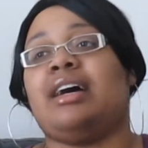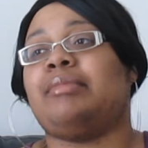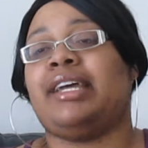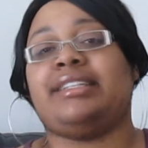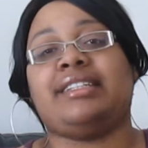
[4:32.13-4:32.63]

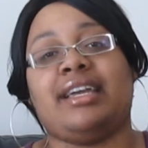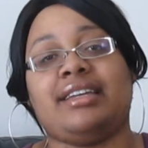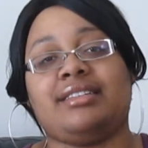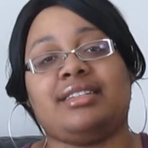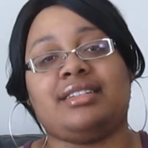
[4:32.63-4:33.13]
I'm like,
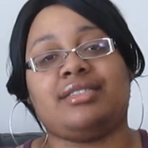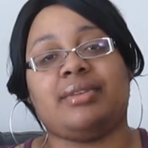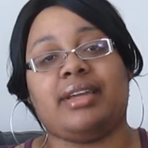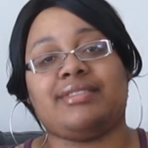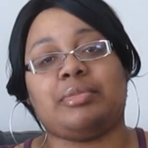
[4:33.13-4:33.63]
dang, Dutch,
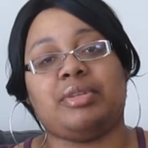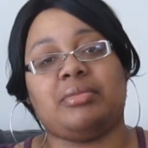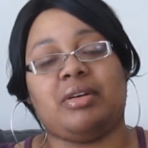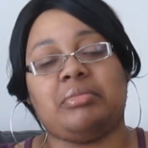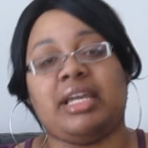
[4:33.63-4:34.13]
you ain't have to put
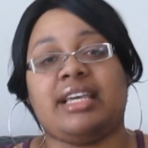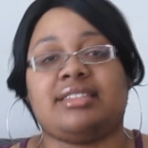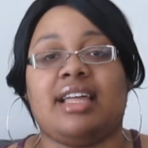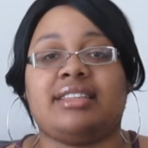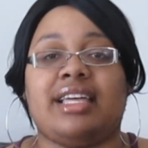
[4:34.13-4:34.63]
him on
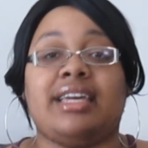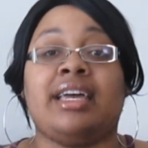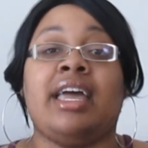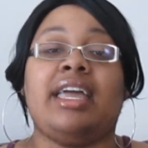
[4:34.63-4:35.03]
blast like that.